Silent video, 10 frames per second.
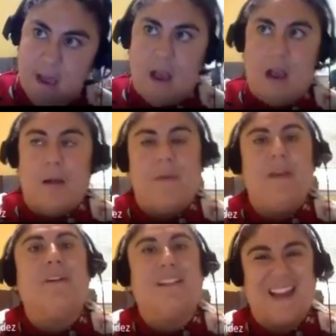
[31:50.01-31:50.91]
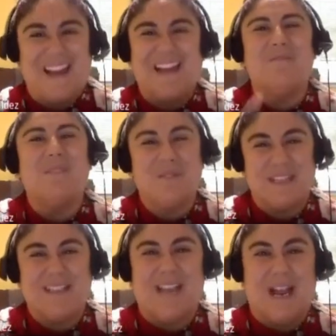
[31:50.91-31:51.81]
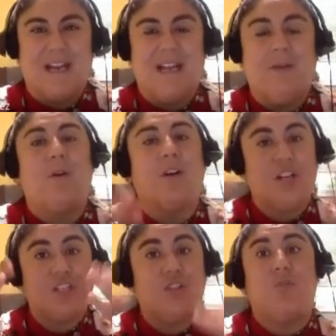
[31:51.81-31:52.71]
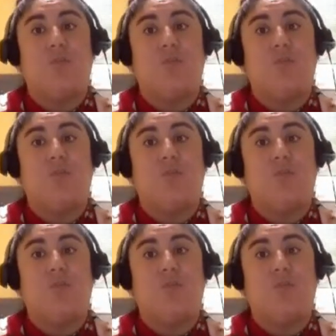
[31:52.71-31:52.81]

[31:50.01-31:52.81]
If a client comes in with anxiety, we're going to do